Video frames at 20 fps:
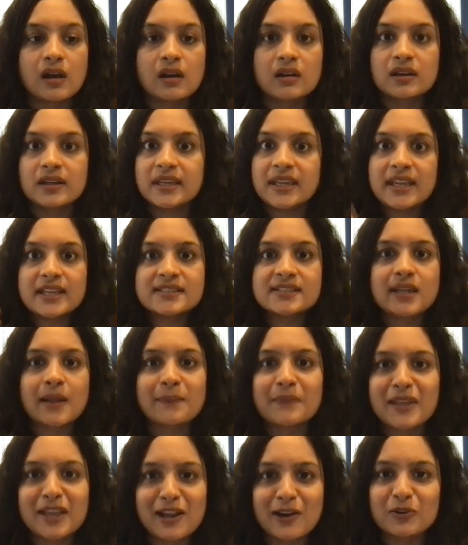create
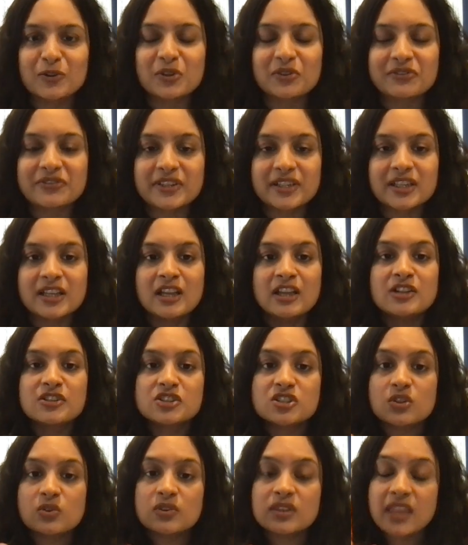something out of it.
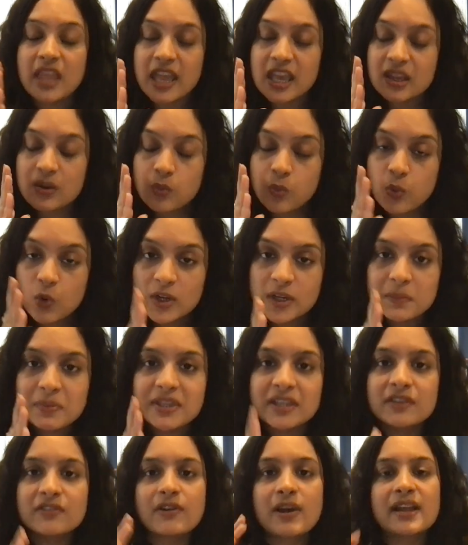So there would
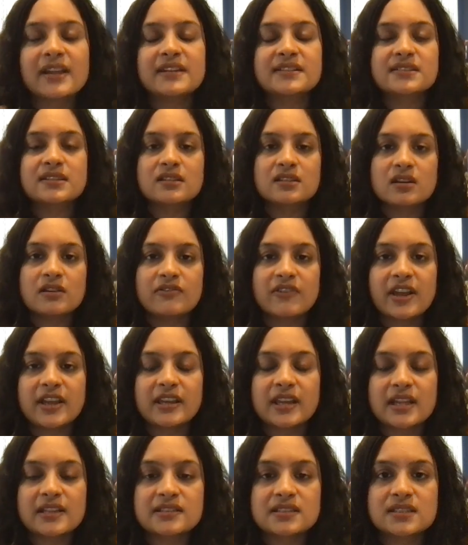be a rise in your
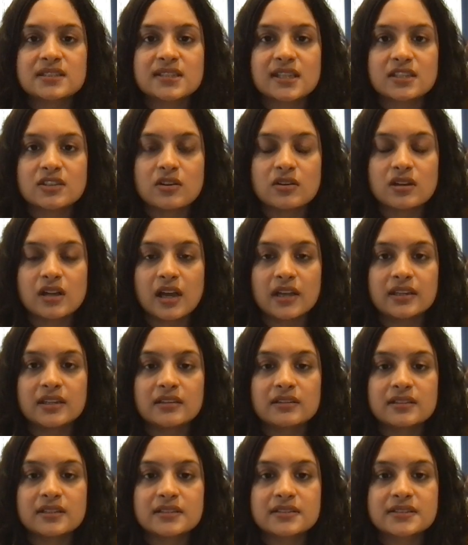finances and your
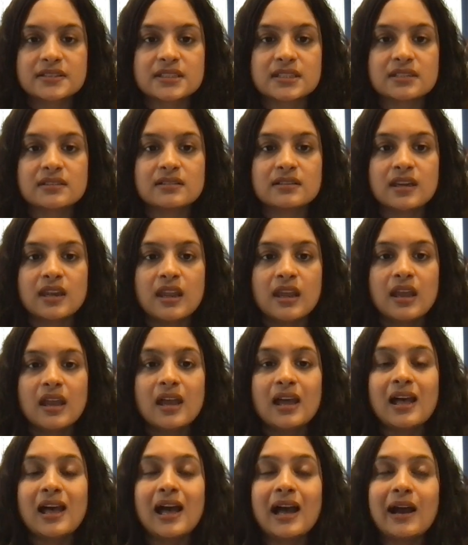career this year.
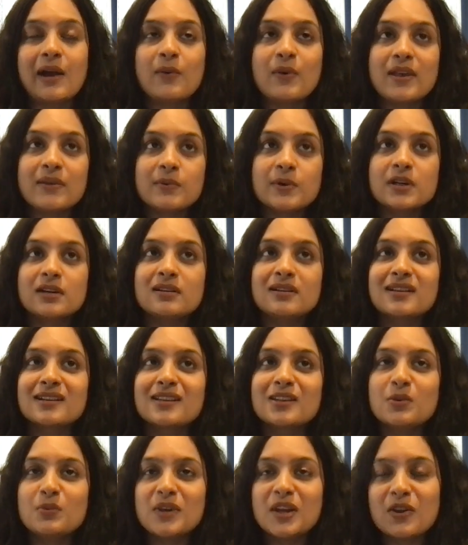However,
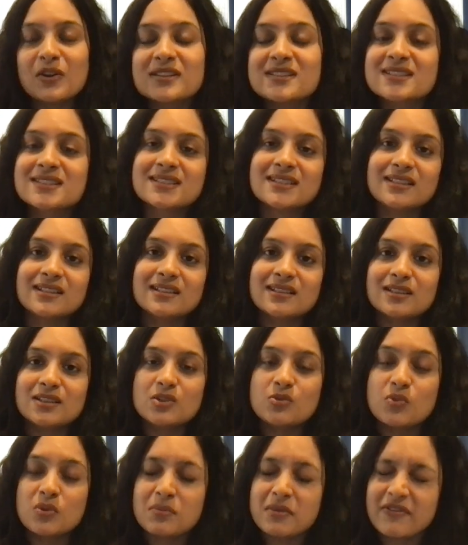you will not see it.
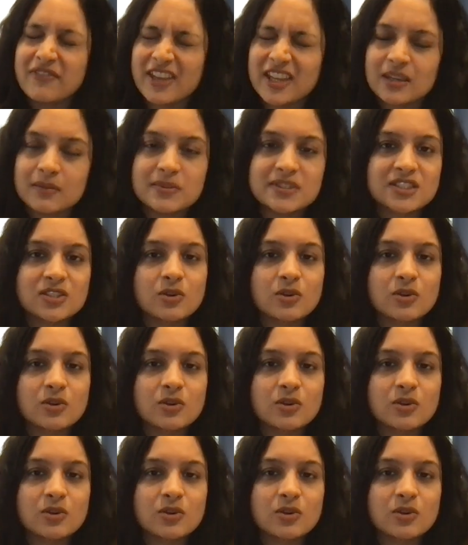You would be very busy